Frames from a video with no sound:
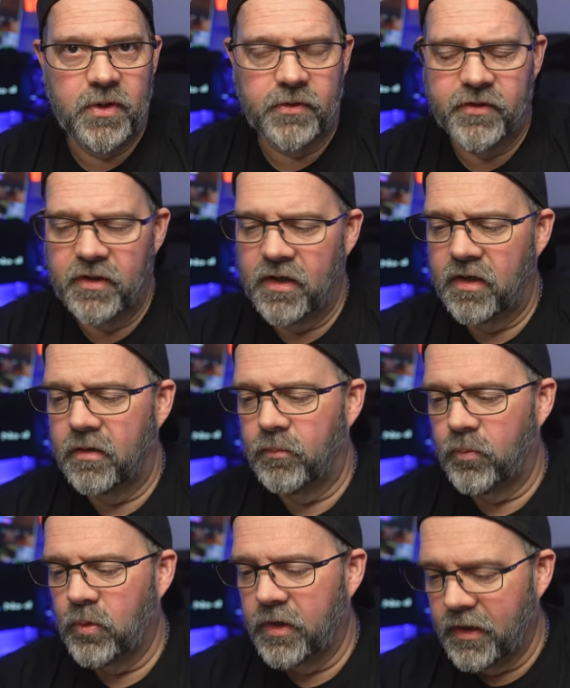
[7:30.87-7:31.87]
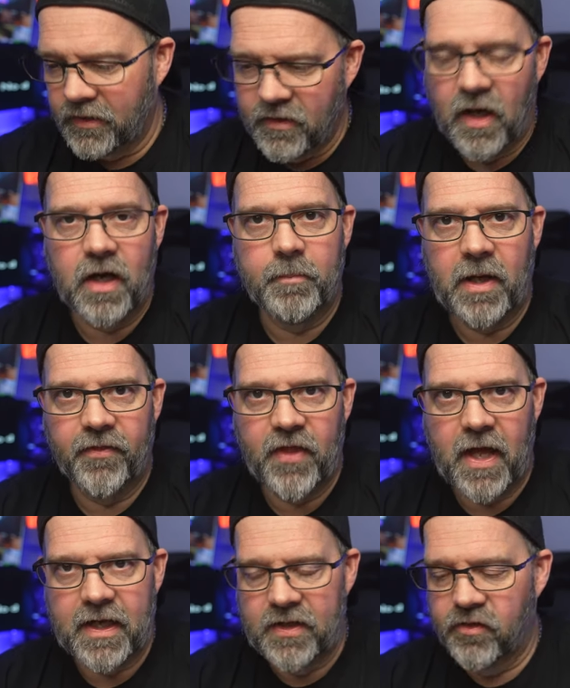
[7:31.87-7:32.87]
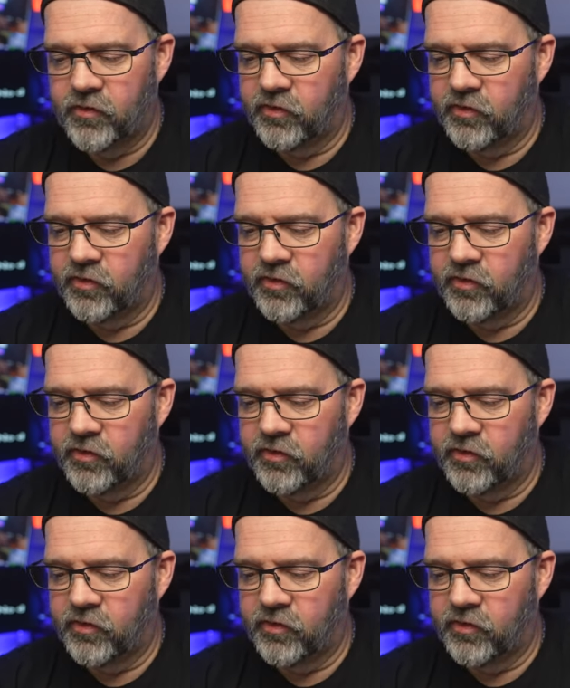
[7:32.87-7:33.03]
built in, and we're going to talk about that in the